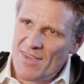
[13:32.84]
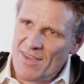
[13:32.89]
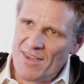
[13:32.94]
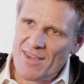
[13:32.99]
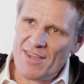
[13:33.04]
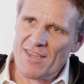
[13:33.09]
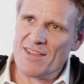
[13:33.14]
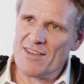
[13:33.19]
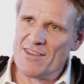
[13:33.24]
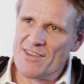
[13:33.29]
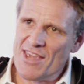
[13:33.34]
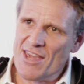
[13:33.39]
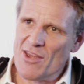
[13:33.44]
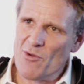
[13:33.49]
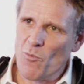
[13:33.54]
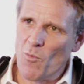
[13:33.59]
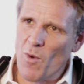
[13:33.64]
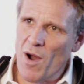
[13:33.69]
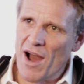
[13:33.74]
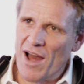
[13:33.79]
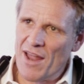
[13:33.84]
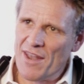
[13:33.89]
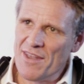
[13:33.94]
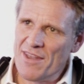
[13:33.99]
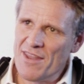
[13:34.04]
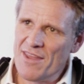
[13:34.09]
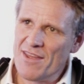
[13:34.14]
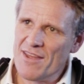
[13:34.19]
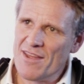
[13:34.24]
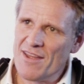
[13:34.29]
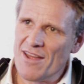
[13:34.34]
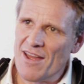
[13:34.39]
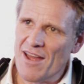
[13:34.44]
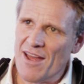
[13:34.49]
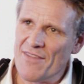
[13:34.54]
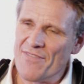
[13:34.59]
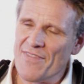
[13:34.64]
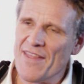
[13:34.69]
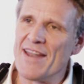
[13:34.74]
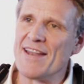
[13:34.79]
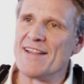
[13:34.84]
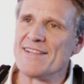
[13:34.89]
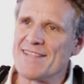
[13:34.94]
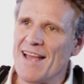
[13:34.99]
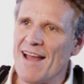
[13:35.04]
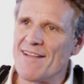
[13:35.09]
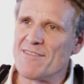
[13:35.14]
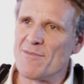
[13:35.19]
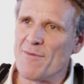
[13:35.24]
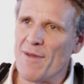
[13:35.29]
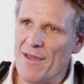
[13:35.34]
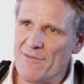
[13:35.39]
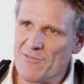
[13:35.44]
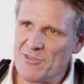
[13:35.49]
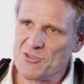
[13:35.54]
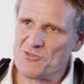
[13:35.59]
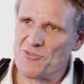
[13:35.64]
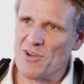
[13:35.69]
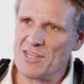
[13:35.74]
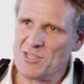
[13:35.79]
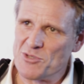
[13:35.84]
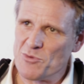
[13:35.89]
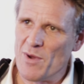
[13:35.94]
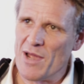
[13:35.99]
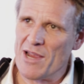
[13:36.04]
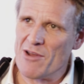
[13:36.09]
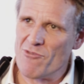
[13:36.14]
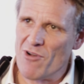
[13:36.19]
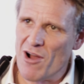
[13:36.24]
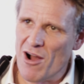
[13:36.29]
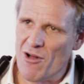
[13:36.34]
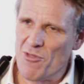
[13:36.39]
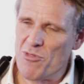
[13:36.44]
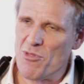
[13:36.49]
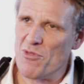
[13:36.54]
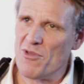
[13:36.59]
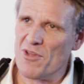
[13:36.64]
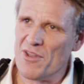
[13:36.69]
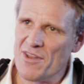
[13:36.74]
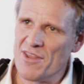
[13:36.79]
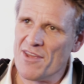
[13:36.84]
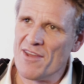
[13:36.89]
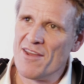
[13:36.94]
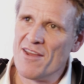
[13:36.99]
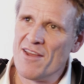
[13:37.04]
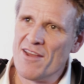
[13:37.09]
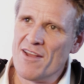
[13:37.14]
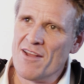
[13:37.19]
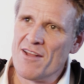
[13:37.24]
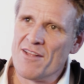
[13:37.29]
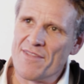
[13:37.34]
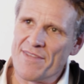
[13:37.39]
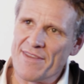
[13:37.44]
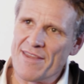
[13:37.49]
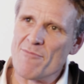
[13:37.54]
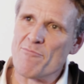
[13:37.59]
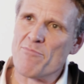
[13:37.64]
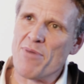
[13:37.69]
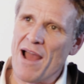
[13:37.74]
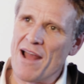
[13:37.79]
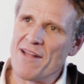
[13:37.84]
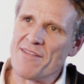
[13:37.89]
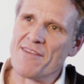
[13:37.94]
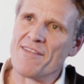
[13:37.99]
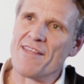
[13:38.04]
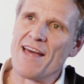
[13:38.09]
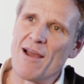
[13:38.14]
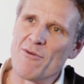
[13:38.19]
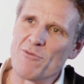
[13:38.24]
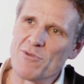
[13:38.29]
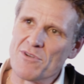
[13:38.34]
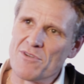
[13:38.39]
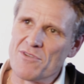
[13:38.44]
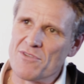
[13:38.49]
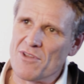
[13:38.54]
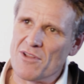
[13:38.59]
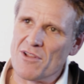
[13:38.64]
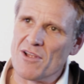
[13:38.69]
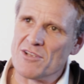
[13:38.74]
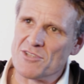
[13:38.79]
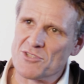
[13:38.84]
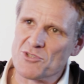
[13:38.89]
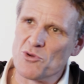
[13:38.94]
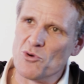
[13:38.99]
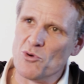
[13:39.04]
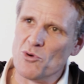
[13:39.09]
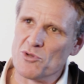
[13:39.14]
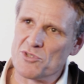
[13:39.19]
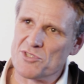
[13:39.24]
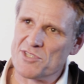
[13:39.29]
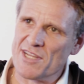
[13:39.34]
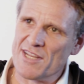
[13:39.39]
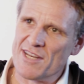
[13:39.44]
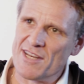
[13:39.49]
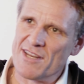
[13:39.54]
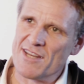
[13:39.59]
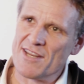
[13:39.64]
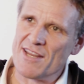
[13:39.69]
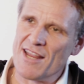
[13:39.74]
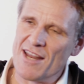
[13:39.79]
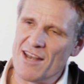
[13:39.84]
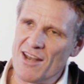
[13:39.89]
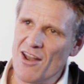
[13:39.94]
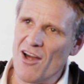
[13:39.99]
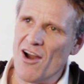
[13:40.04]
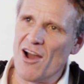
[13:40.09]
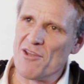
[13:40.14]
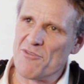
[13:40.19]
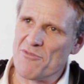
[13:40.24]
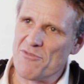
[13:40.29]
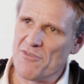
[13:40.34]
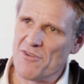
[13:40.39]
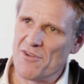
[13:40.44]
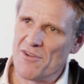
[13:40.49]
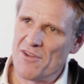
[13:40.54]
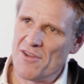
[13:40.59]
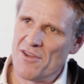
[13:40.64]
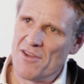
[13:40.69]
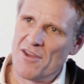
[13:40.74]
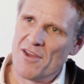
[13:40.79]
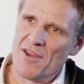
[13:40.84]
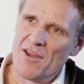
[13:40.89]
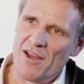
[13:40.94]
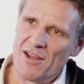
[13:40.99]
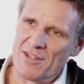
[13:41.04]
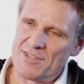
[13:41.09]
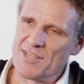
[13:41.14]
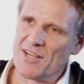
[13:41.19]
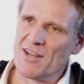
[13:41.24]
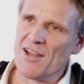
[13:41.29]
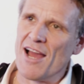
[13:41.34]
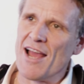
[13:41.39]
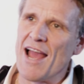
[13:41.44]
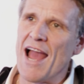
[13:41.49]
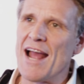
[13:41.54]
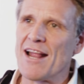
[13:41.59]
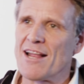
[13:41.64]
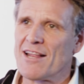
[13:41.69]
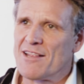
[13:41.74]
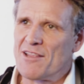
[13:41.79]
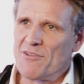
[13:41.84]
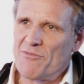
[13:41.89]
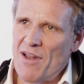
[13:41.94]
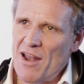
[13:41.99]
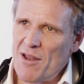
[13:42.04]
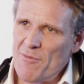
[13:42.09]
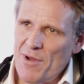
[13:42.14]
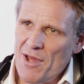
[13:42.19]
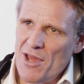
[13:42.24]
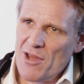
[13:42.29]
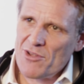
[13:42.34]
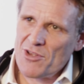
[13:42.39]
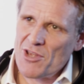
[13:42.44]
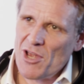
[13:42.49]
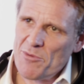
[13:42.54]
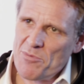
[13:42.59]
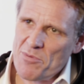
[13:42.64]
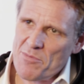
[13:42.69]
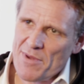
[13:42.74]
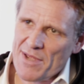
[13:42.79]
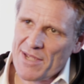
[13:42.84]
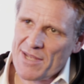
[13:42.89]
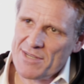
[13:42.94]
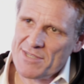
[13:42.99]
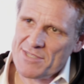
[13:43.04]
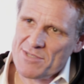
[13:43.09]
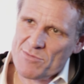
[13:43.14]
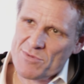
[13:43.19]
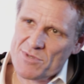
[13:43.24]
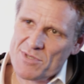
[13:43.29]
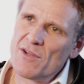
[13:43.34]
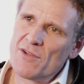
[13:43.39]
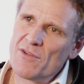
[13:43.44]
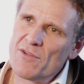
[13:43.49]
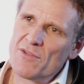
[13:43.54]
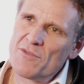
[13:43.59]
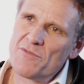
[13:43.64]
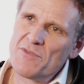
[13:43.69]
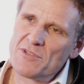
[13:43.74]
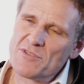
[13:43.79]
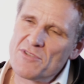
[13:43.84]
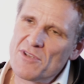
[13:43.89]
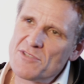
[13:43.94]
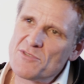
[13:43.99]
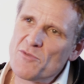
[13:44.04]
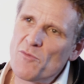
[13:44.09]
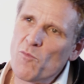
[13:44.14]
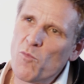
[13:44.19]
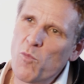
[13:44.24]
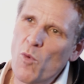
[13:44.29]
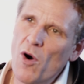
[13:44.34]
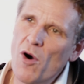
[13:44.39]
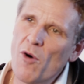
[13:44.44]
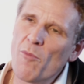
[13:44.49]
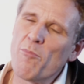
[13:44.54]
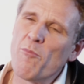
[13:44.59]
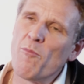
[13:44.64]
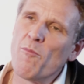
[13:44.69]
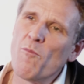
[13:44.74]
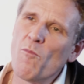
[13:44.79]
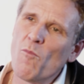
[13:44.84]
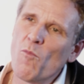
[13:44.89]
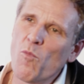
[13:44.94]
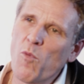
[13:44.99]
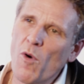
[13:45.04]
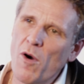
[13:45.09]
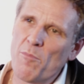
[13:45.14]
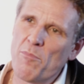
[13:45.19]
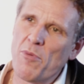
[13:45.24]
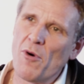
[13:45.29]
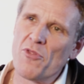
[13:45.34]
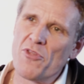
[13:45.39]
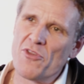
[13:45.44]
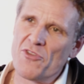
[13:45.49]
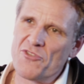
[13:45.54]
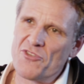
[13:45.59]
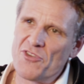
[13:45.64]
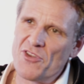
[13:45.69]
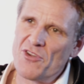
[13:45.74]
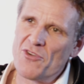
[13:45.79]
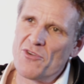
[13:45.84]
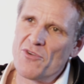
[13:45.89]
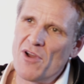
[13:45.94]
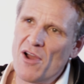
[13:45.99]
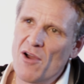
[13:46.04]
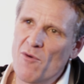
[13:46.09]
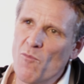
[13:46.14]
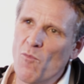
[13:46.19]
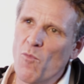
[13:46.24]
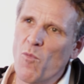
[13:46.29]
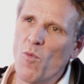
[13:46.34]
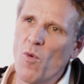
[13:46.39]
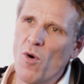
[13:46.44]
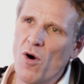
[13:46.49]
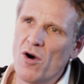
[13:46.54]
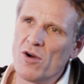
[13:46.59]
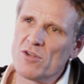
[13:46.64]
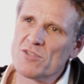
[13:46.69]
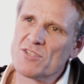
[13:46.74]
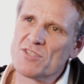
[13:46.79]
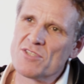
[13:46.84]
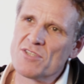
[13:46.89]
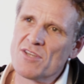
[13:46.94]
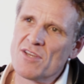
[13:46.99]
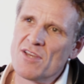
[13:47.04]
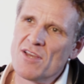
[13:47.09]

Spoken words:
in year 1 and then adapt to behavior straight away, rather than the impact that has caused in life until I developed my own coping mechanisms. So what bothers you and what